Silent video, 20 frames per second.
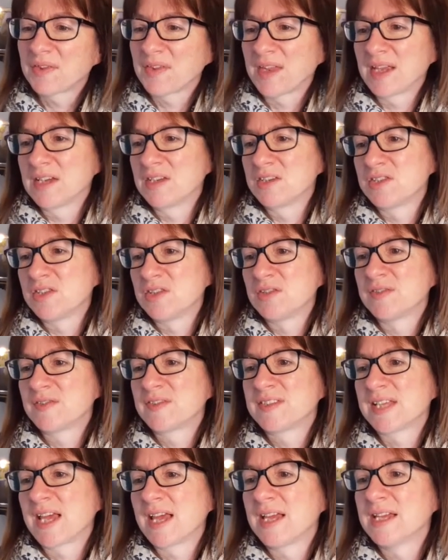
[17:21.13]
things you've
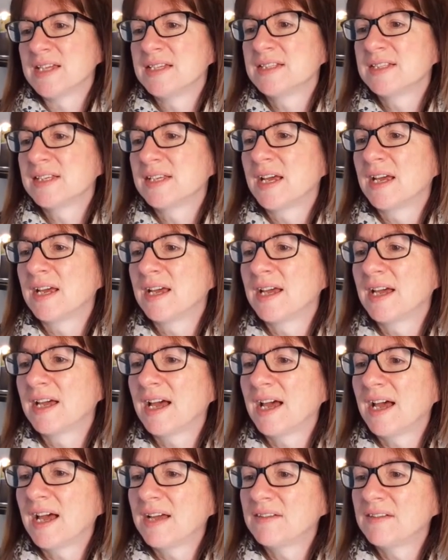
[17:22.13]
said
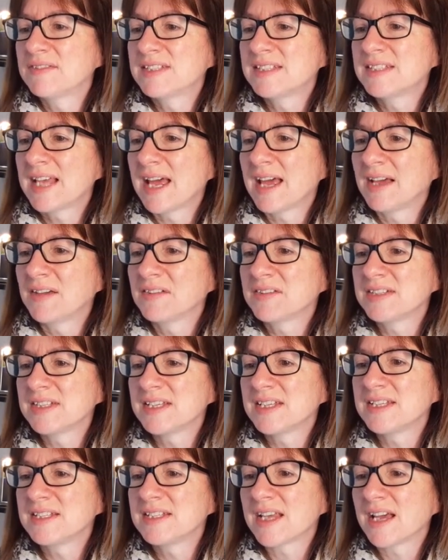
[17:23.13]
have
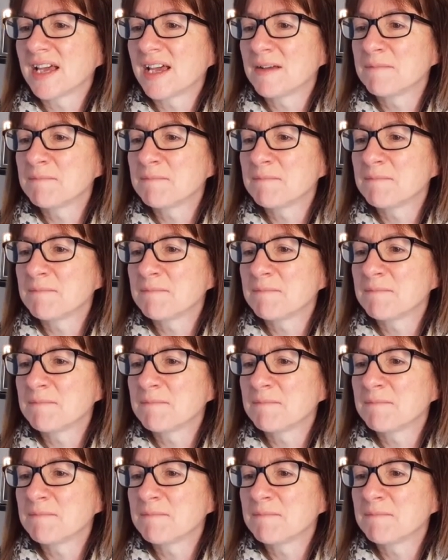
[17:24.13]
sounded